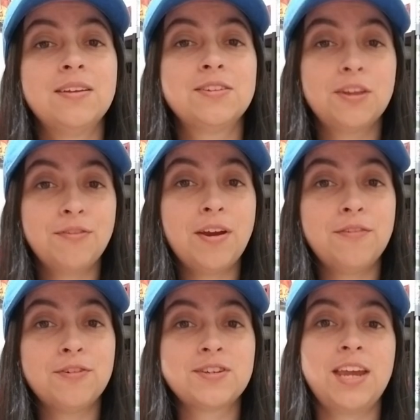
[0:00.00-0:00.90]
So the
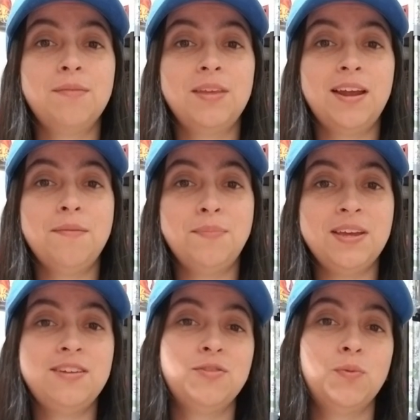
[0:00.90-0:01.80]
very first game that I
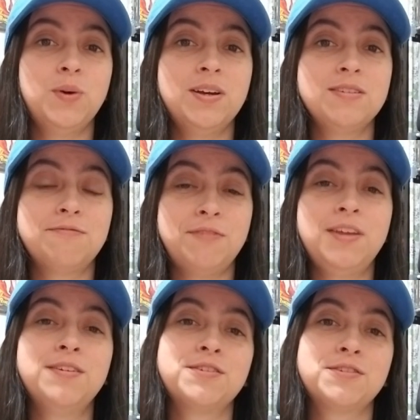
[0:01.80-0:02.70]
beat was
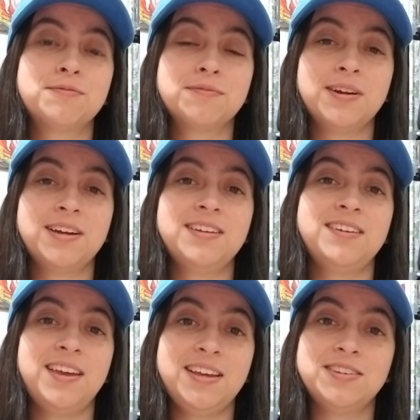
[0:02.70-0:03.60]
Phoenix Wright
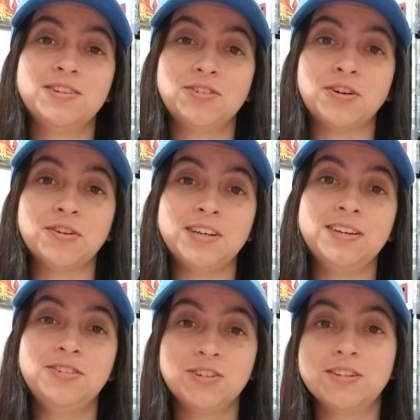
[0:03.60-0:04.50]
Ace
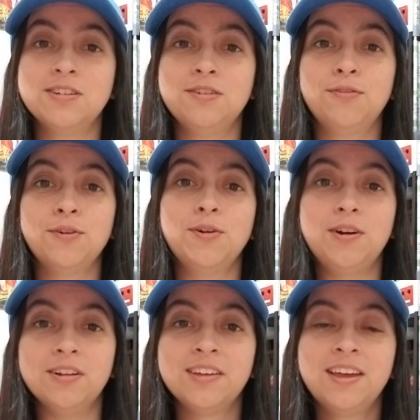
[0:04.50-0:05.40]
Attorney Justice for
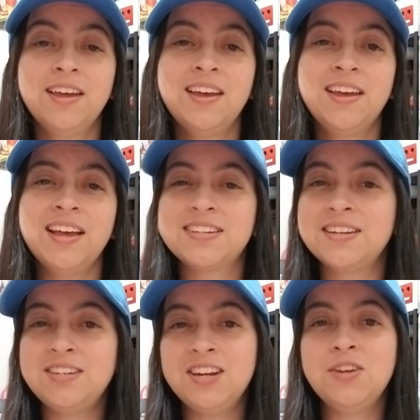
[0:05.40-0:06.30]
All. It's
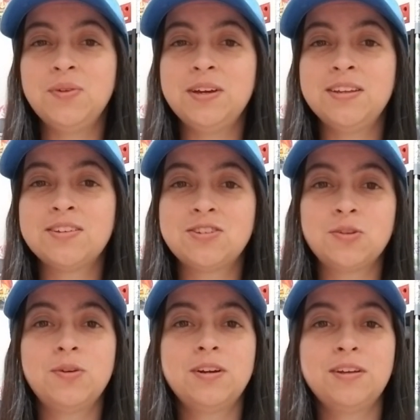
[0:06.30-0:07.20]
continuing the
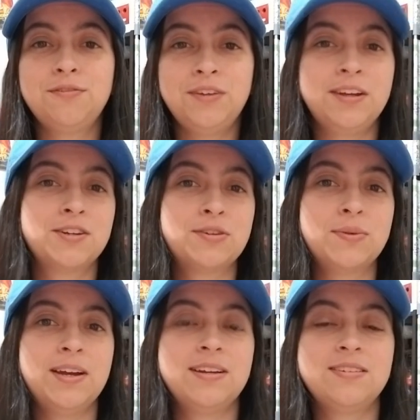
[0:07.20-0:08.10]
story of Phoenix
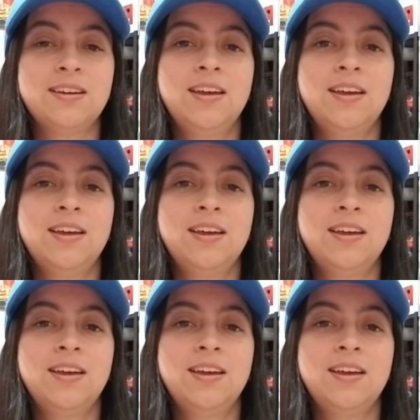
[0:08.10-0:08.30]
Wright.